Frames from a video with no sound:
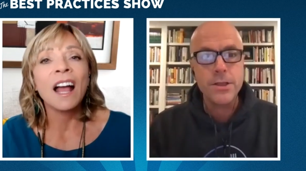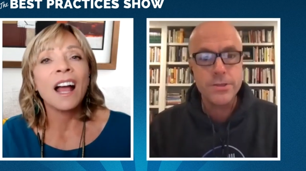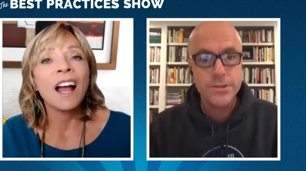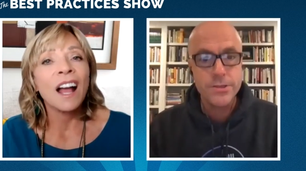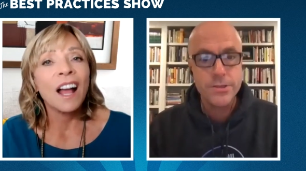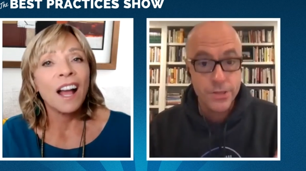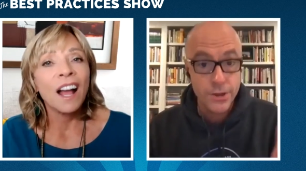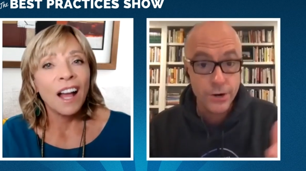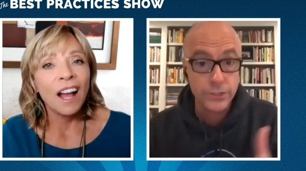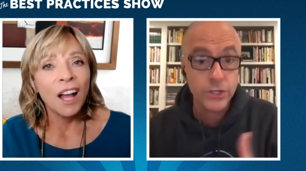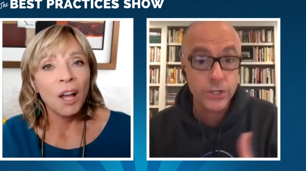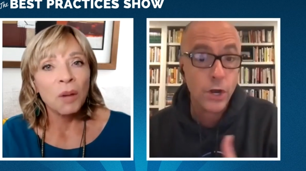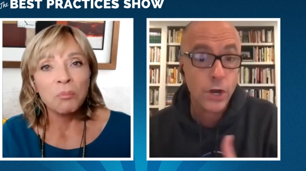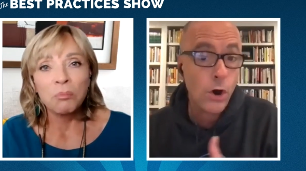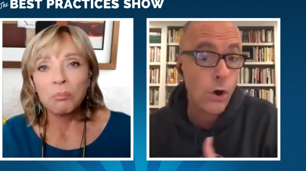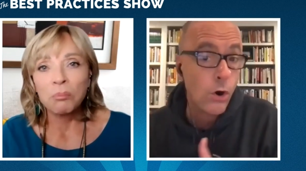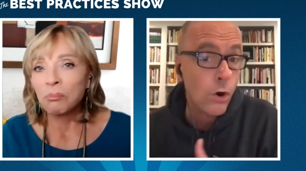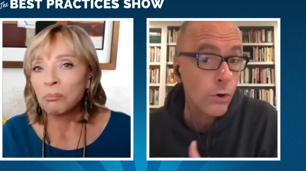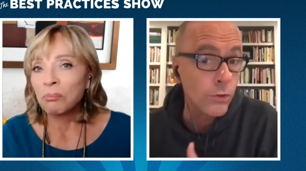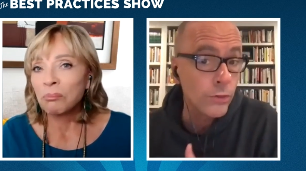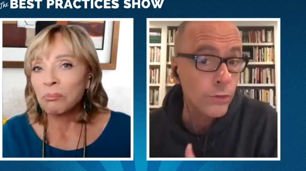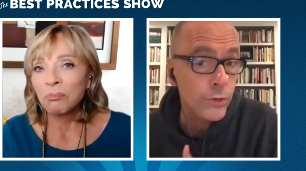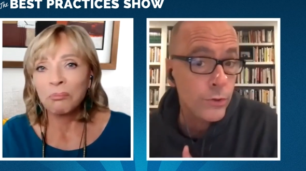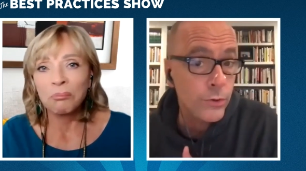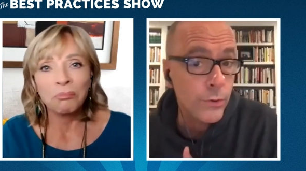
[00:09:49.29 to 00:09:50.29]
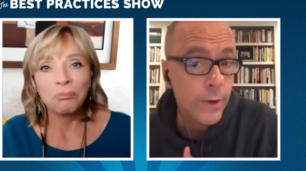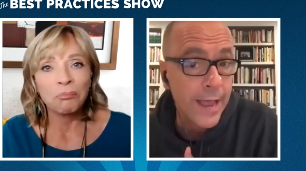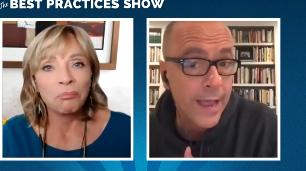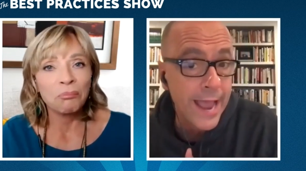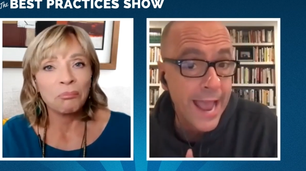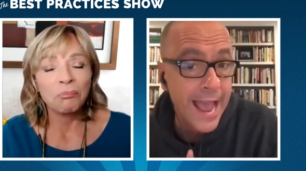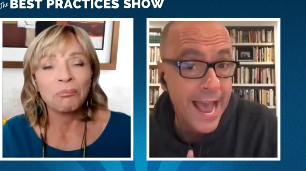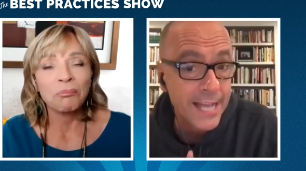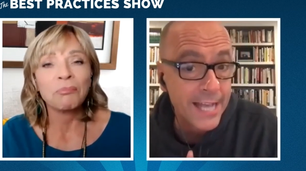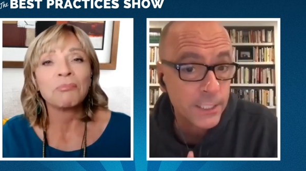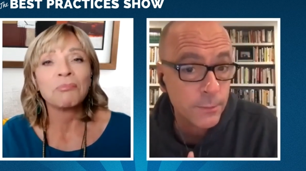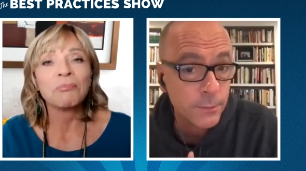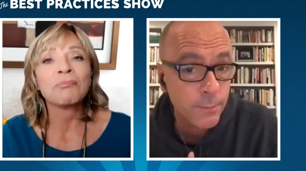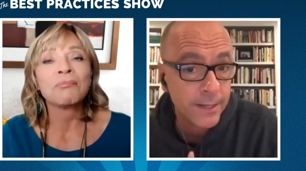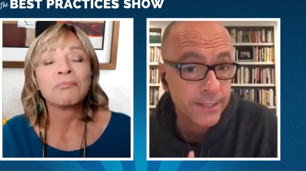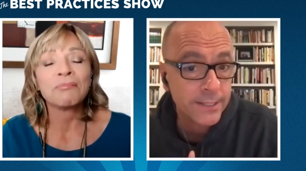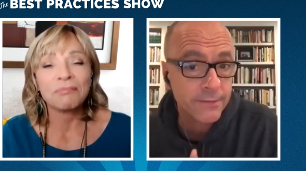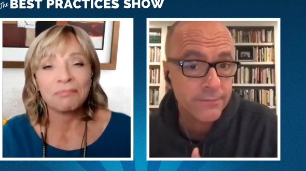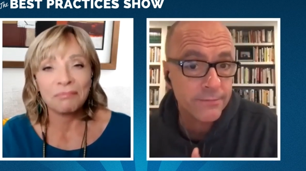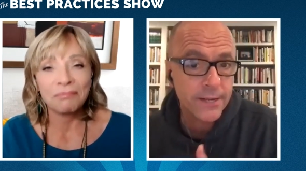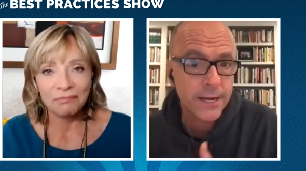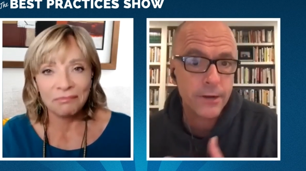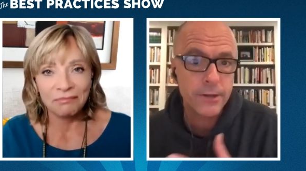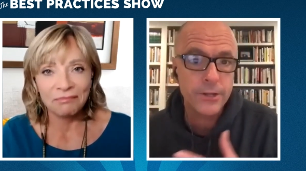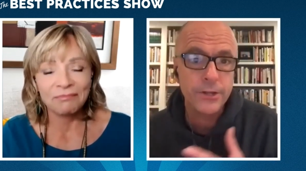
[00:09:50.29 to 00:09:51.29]
Speaker 1: there's a whole new aspect
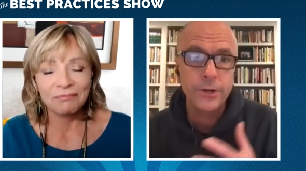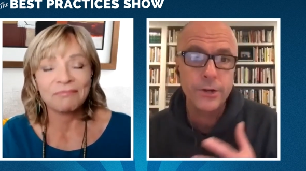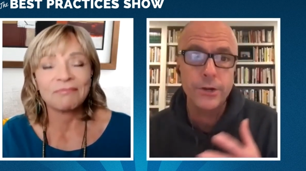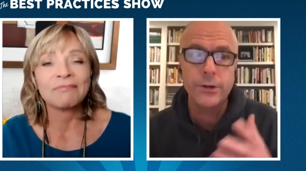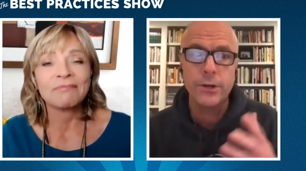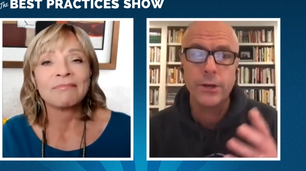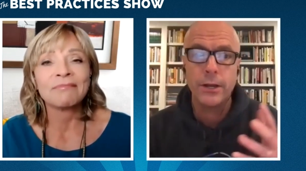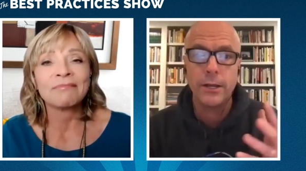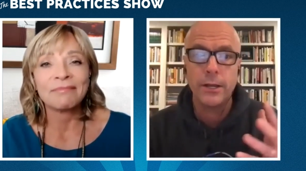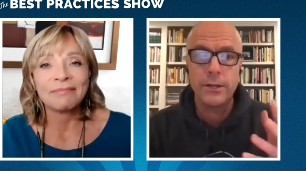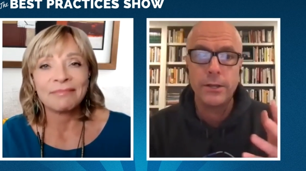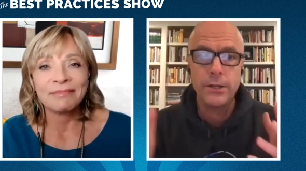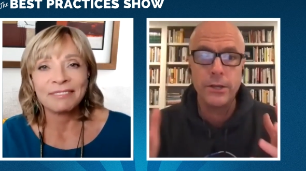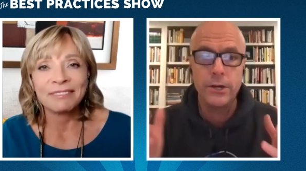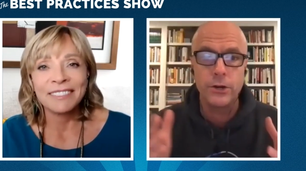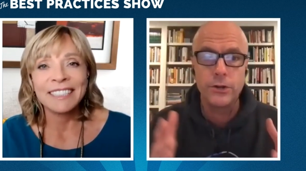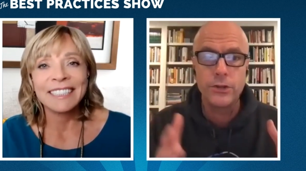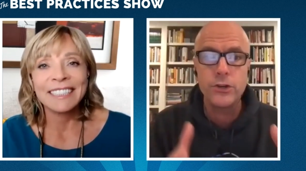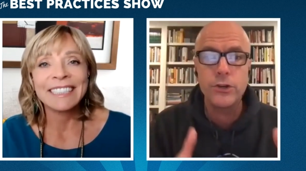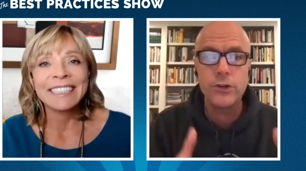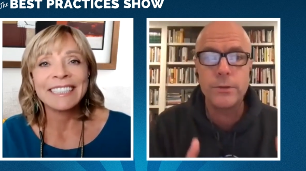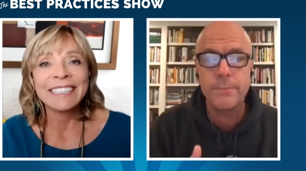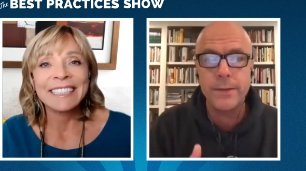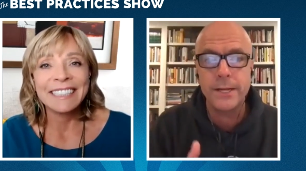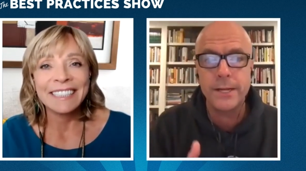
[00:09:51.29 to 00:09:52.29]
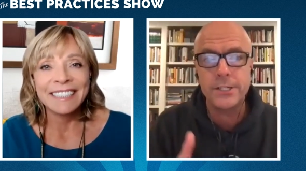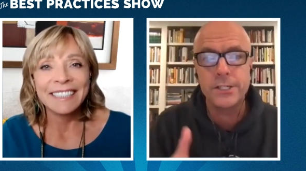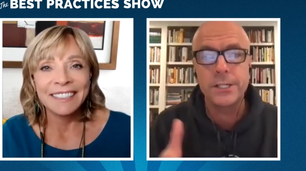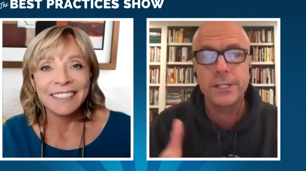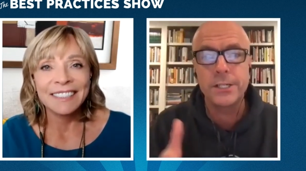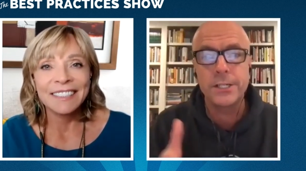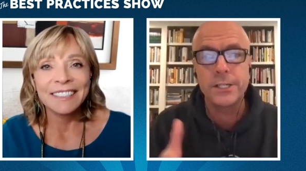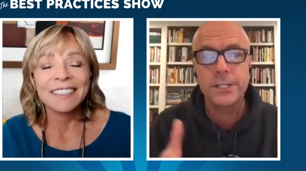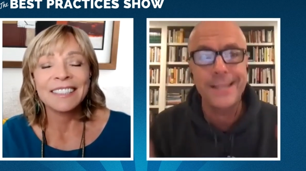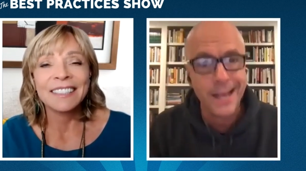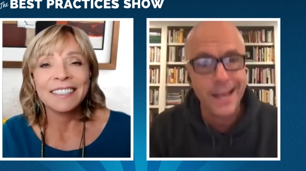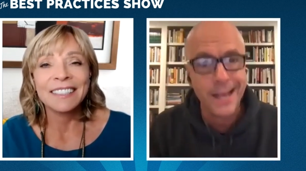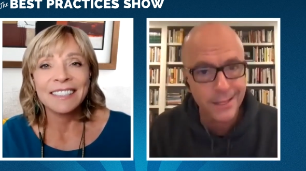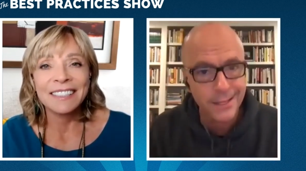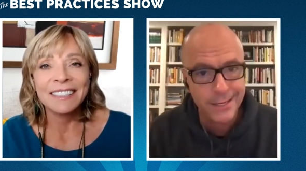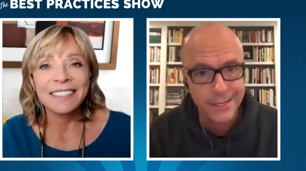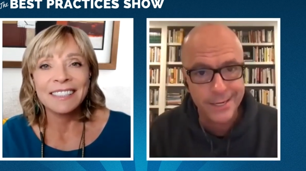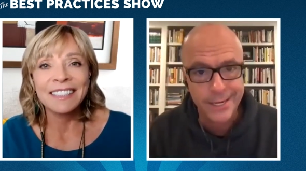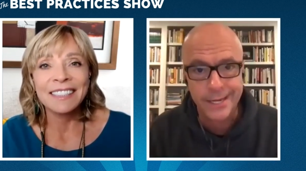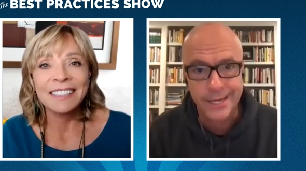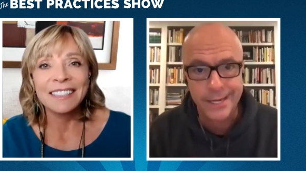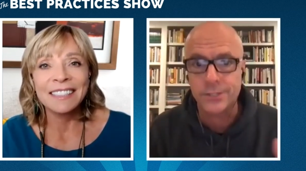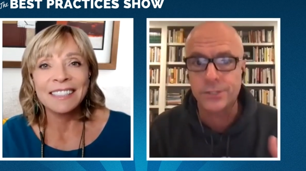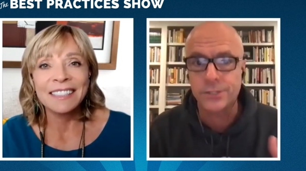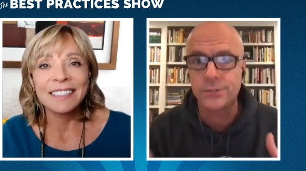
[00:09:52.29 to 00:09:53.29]
of it you you know you had mentioned
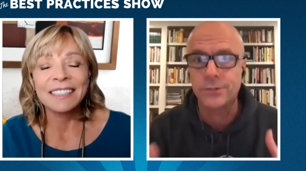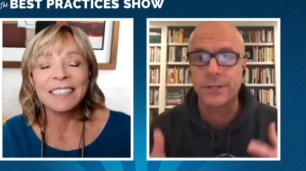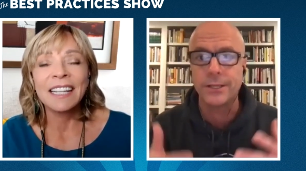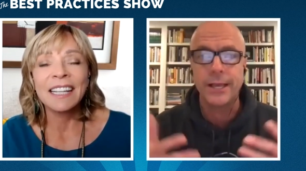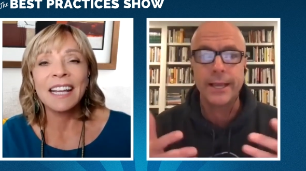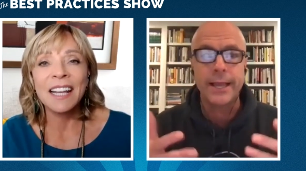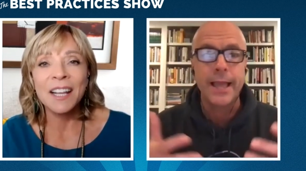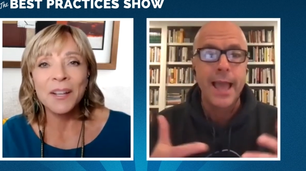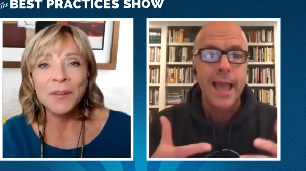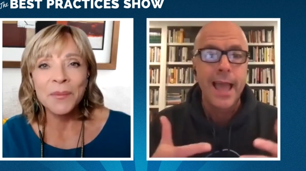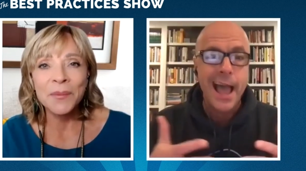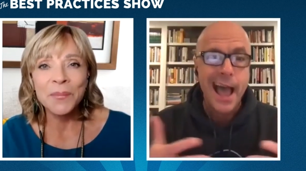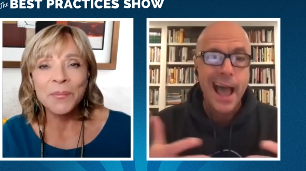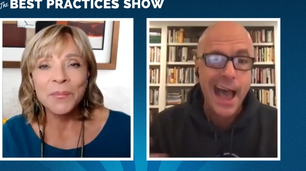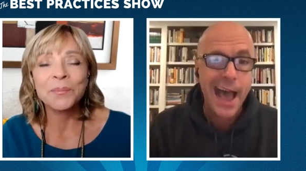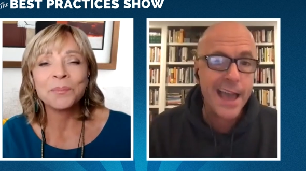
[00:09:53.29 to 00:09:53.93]
teledentistry like yeah.